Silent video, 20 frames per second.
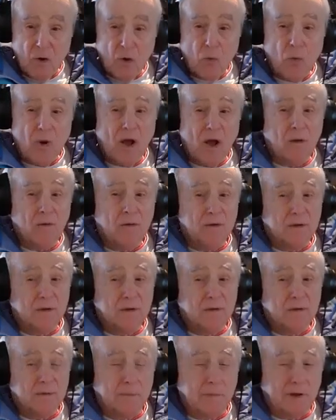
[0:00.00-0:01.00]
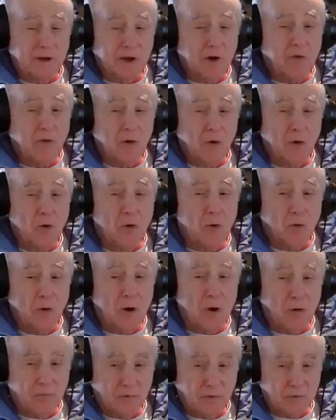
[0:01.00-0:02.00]
Well, but here's the
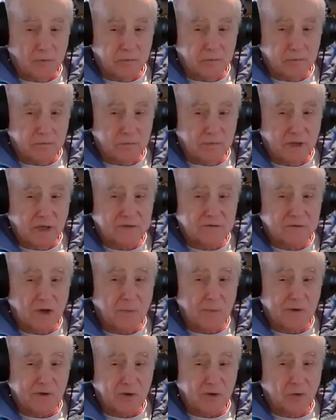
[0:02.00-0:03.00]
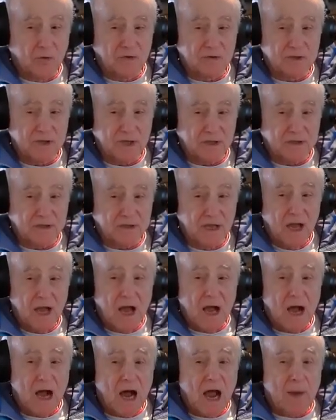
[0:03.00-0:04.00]
whole. The, let's talk about the whole sentence.
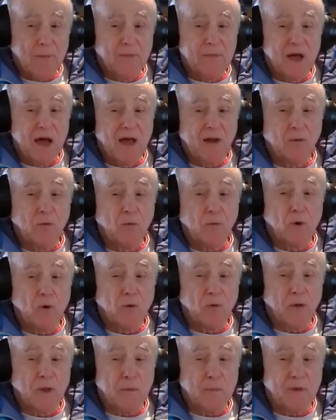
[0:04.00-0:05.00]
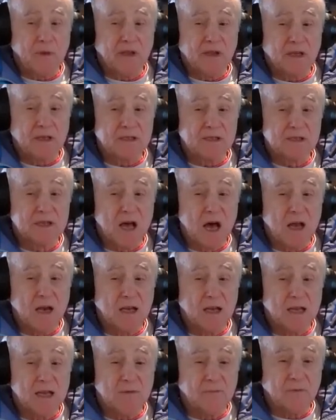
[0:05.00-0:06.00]
I'm not worthy because not
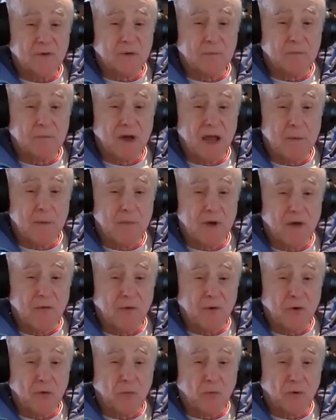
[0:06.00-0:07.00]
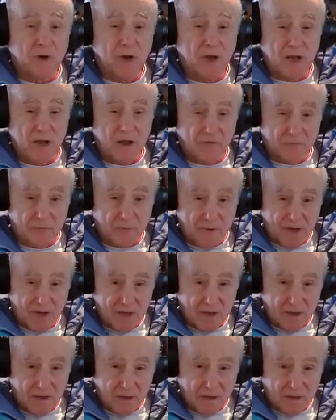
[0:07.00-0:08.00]
even my mother would love
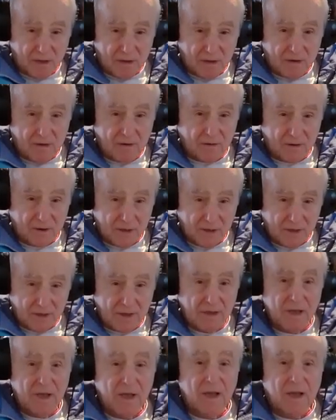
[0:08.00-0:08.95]
me. Okay.